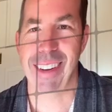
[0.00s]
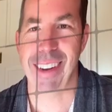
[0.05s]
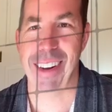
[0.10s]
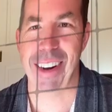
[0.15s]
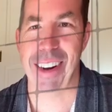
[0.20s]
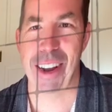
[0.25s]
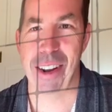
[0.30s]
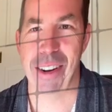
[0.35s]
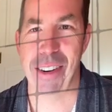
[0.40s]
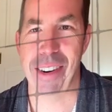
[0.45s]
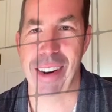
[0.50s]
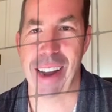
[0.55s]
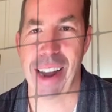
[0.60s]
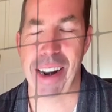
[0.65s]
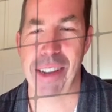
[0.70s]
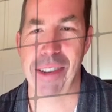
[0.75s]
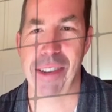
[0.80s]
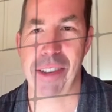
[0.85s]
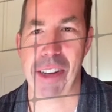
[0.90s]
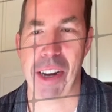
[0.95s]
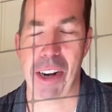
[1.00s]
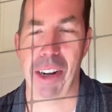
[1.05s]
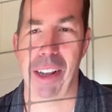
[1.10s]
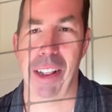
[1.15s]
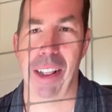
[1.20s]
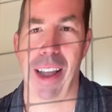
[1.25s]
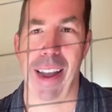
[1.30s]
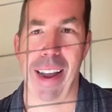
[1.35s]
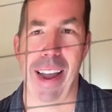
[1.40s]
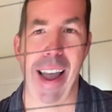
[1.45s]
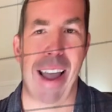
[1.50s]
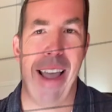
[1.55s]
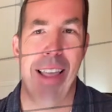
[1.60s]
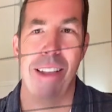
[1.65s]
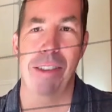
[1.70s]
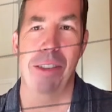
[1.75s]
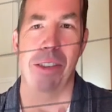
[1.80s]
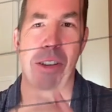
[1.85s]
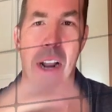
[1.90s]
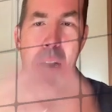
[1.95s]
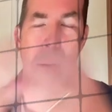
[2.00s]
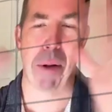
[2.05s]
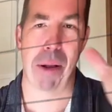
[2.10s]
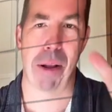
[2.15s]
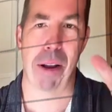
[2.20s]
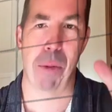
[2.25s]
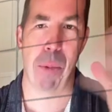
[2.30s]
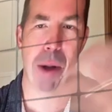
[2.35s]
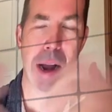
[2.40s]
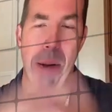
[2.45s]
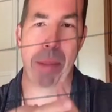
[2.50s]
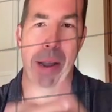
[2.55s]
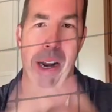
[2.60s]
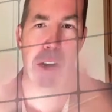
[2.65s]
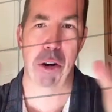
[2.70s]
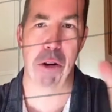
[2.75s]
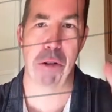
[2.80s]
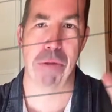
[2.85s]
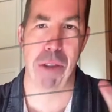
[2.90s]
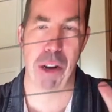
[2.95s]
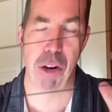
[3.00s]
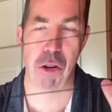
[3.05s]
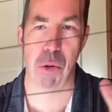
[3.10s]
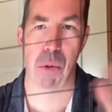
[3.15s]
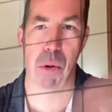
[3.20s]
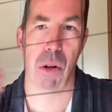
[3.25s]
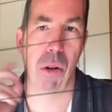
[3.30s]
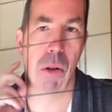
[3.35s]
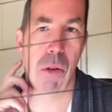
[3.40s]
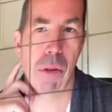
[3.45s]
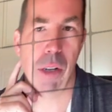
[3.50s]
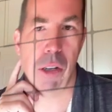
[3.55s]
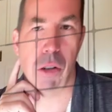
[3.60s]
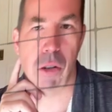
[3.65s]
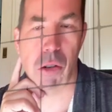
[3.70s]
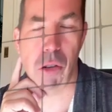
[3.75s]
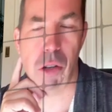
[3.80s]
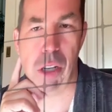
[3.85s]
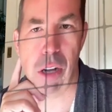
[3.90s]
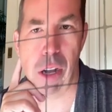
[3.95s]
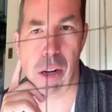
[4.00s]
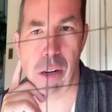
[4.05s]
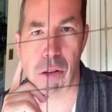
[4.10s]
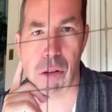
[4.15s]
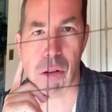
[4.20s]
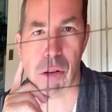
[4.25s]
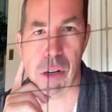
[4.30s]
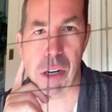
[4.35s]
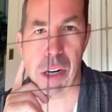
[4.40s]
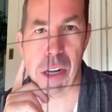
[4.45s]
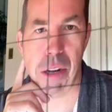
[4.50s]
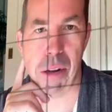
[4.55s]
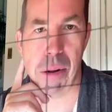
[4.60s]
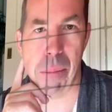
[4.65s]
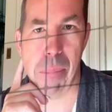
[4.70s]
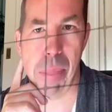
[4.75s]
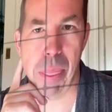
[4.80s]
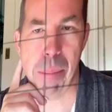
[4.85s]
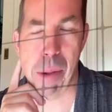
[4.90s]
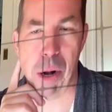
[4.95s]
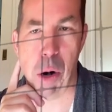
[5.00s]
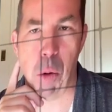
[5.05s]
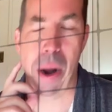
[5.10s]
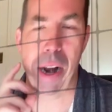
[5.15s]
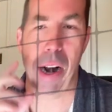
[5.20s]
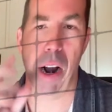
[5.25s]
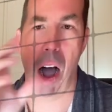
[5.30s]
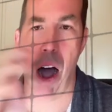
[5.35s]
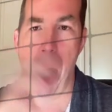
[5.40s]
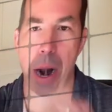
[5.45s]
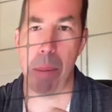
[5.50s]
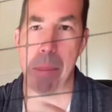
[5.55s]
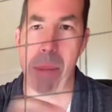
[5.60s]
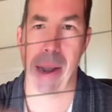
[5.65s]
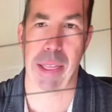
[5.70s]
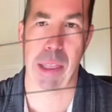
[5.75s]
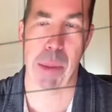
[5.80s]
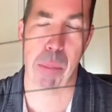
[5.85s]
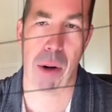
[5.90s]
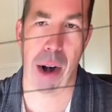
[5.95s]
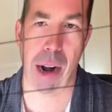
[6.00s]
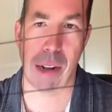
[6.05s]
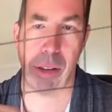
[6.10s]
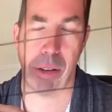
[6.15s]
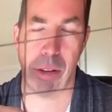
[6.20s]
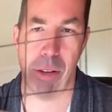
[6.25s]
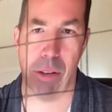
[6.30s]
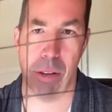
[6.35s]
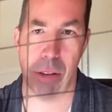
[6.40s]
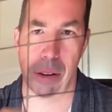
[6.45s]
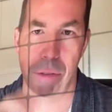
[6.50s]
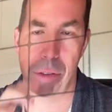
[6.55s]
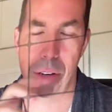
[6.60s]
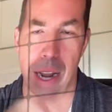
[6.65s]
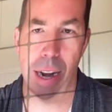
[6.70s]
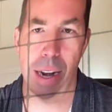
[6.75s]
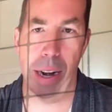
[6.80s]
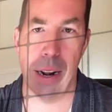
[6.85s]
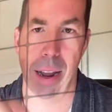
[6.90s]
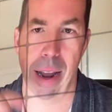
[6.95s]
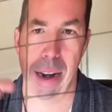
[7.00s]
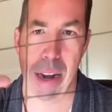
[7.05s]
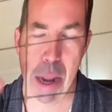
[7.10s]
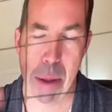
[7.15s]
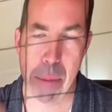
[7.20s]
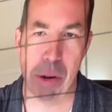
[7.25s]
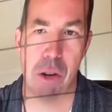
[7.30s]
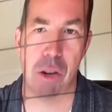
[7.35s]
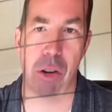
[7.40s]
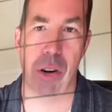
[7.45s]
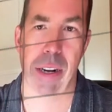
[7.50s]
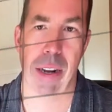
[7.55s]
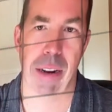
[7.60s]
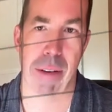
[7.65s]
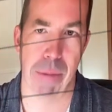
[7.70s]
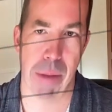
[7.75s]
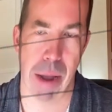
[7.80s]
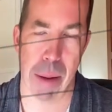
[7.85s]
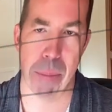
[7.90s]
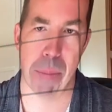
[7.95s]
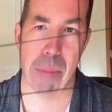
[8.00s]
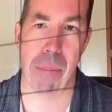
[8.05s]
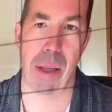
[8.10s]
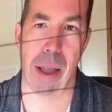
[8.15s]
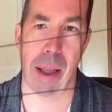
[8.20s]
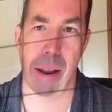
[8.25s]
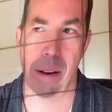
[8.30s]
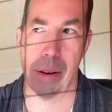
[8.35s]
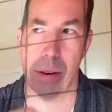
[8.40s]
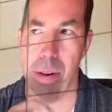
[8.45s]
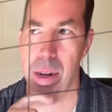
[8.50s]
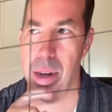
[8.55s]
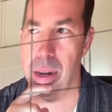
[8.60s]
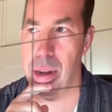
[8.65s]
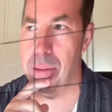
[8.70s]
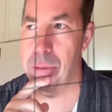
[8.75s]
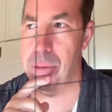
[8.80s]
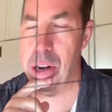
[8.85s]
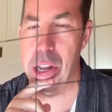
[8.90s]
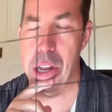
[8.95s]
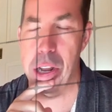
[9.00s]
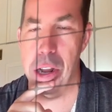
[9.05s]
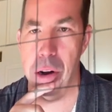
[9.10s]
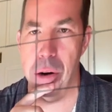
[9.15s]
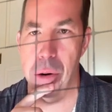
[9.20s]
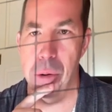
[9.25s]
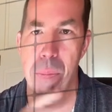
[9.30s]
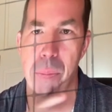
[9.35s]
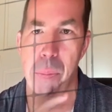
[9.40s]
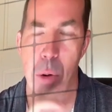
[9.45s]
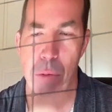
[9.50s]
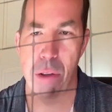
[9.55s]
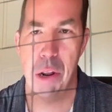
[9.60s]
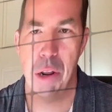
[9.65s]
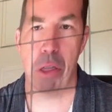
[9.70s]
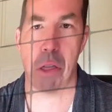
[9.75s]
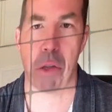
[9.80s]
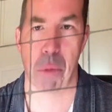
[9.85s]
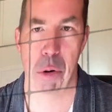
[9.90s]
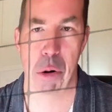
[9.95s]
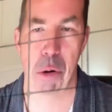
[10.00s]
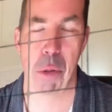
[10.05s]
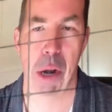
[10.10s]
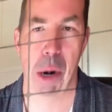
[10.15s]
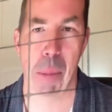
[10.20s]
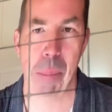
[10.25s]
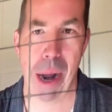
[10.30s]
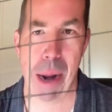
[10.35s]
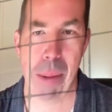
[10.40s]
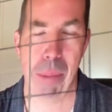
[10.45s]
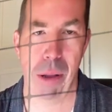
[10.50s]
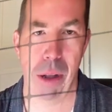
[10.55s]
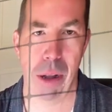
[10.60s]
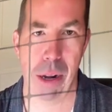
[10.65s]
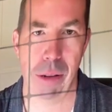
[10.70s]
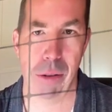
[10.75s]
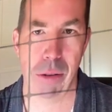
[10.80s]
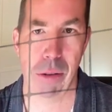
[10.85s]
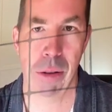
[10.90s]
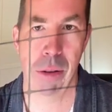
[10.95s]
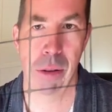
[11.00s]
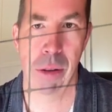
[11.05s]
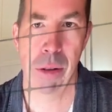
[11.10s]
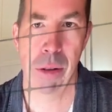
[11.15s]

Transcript: you know not necessarily like hey this is going to a way to make a new visual that you'll see on the screen but a way to automate the processes of data and imagery and and, and uh, video moving through their pipelines